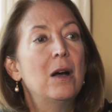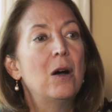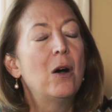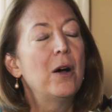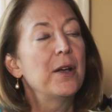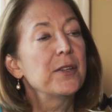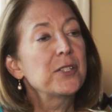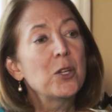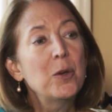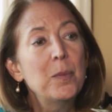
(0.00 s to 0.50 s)

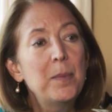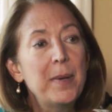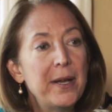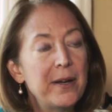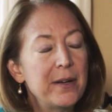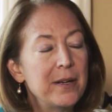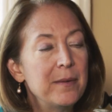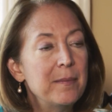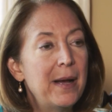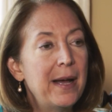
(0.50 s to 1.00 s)
Also
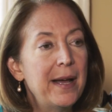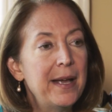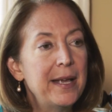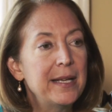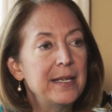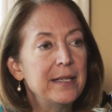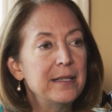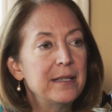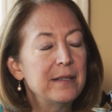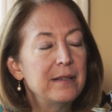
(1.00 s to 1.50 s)
bear in
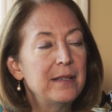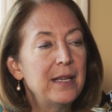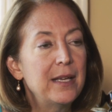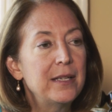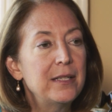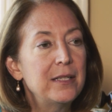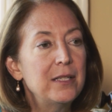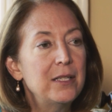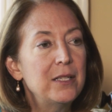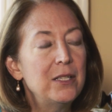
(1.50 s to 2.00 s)
mind
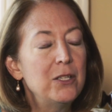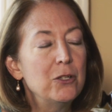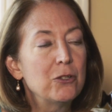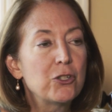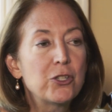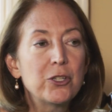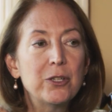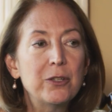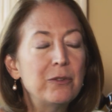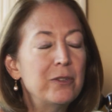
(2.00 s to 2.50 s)
that your
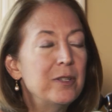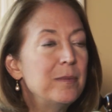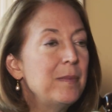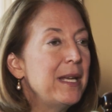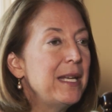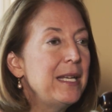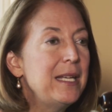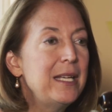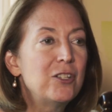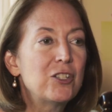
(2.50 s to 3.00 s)
children
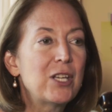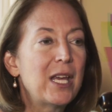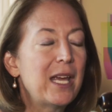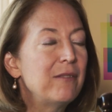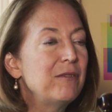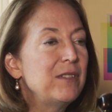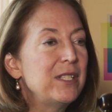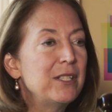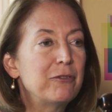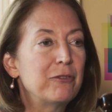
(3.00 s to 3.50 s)
may each
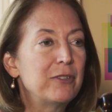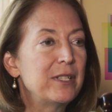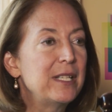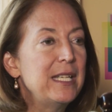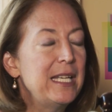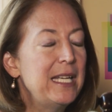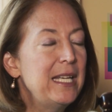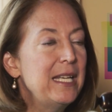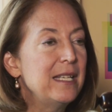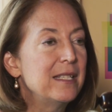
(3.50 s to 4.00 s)
have different
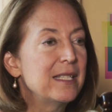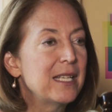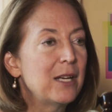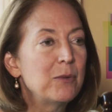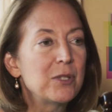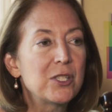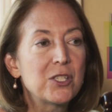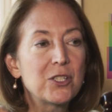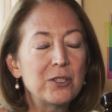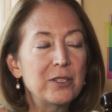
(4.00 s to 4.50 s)
needs.
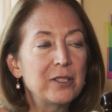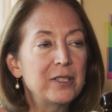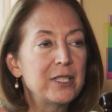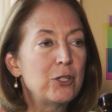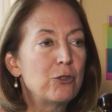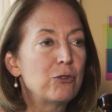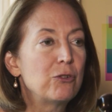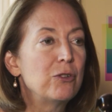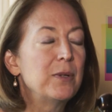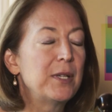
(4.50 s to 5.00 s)
That was
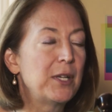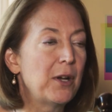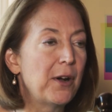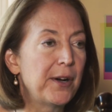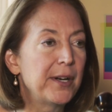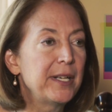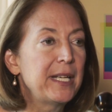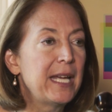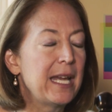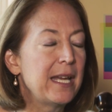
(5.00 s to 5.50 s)
certainly true in
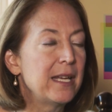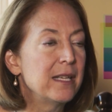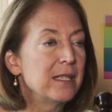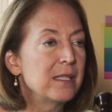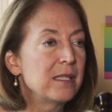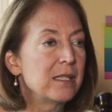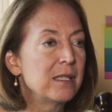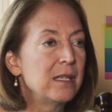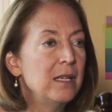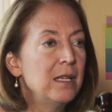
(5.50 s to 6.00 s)
our
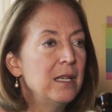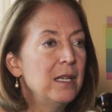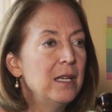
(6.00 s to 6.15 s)
case.